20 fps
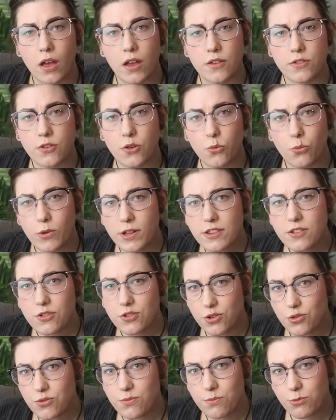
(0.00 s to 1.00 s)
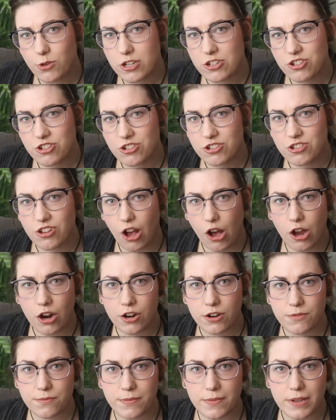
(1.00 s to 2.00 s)
So Windsor Newton brushes
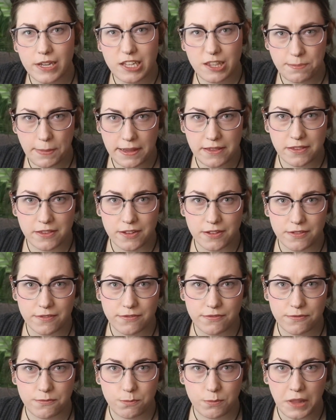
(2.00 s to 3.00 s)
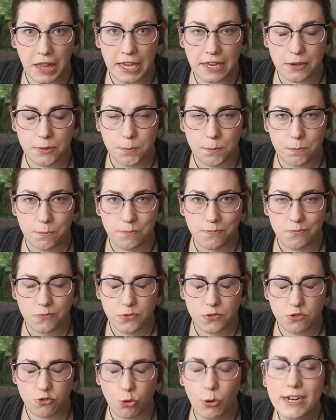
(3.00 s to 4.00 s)
are expensive, like
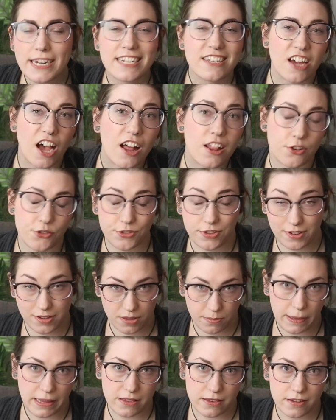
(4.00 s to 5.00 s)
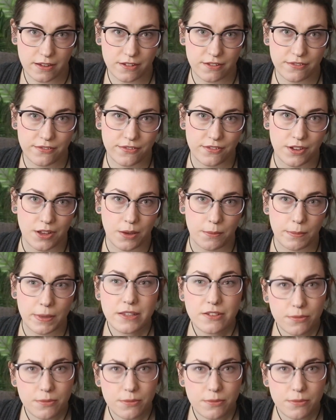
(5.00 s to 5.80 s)
$20 expensive, but